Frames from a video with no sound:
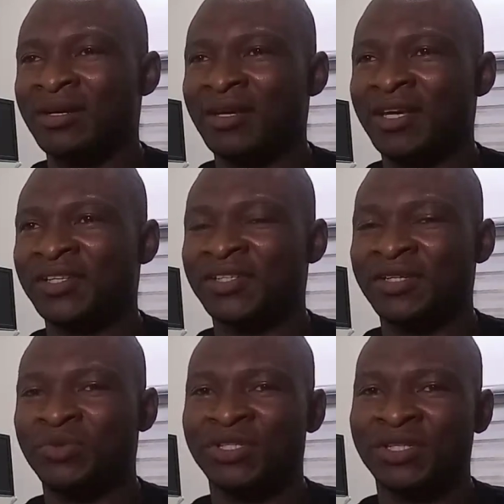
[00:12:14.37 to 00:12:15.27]

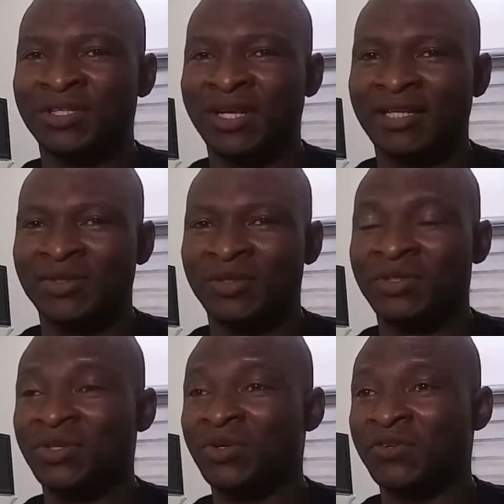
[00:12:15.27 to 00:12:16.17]
AC, which is
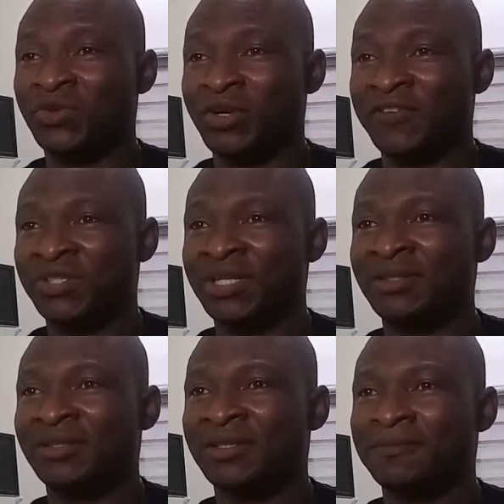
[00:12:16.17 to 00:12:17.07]
attenuating
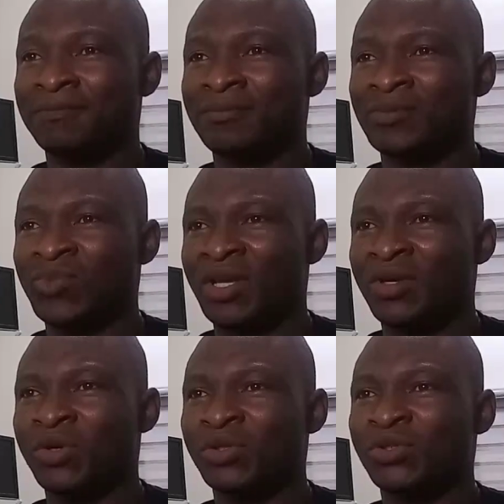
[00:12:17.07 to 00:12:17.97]
coefficient,
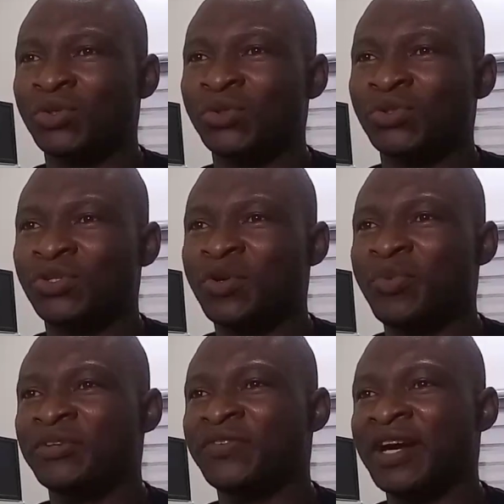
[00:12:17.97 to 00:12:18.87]
equal to
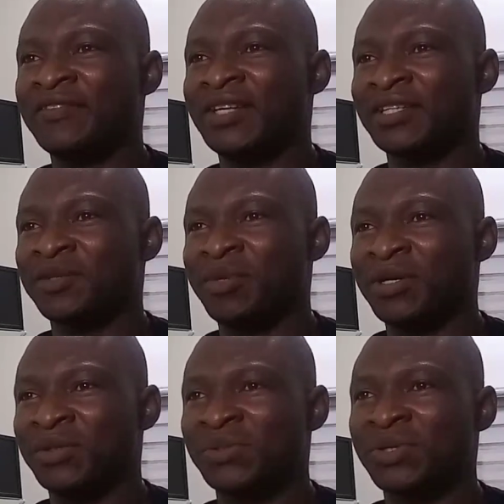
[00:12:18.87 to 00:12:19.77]
0.5
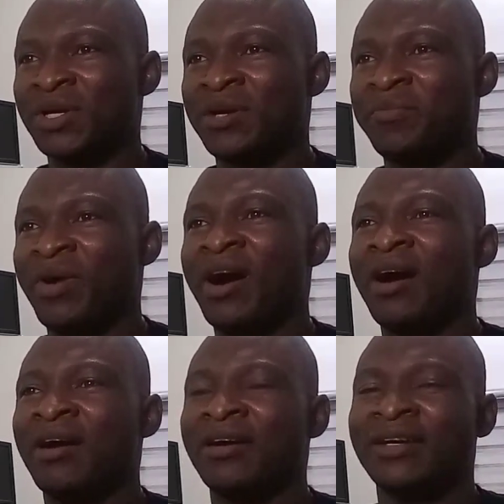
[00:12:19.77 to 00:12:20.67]
decibels
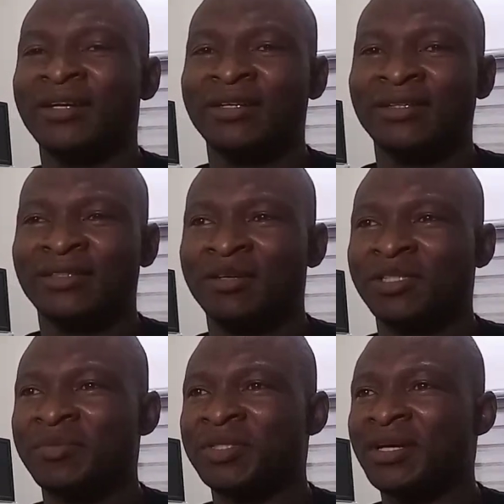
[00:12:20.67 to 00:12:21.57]
per
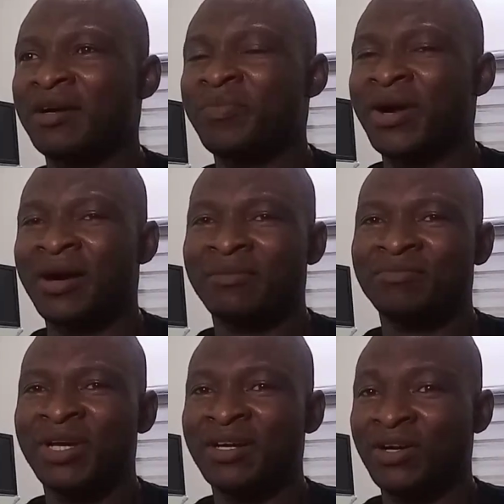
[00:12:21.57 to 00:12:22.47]
centimeter per
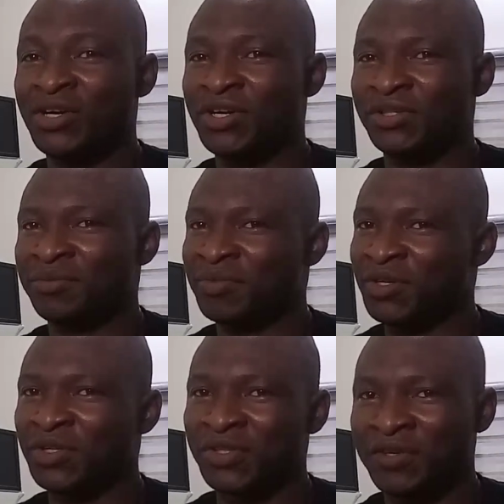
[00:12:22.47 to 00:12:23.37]
megahertz
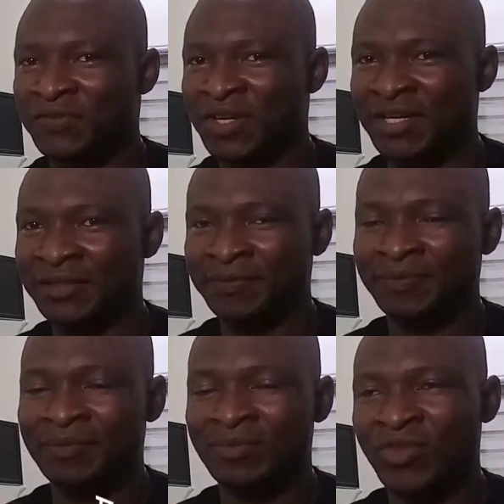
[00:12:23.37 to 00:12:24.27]
because of the
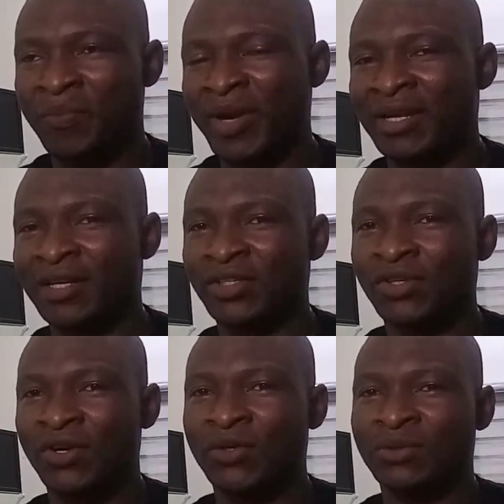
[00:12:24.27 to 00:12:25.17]

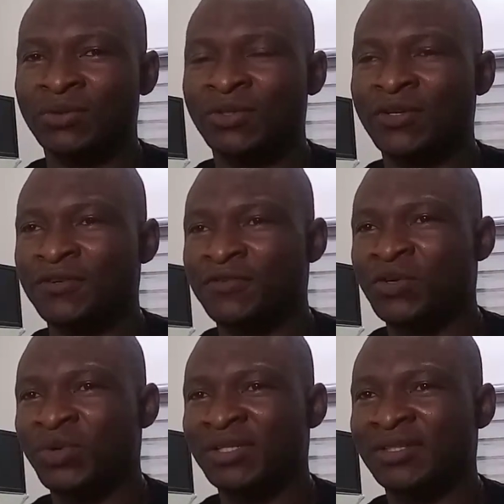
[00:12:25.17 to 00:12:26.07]
dependence on
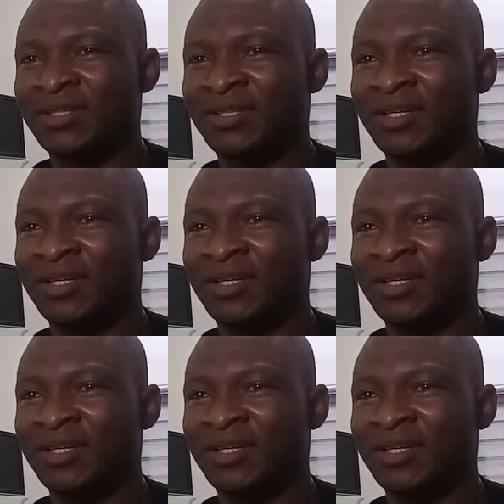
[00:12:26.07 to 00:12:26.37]
frequency.